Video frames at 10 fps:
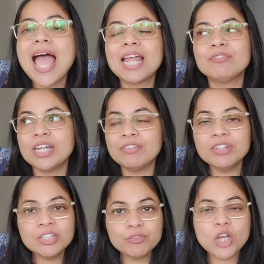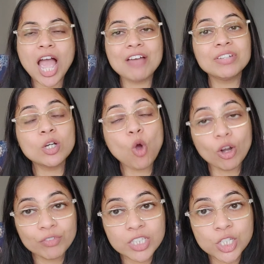And whenever if you're having a
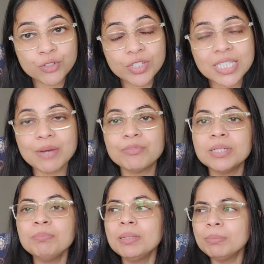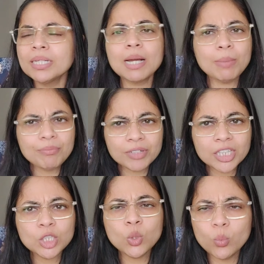conversation with someone, people come up
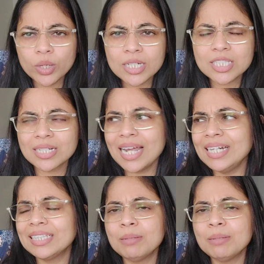with new words, right?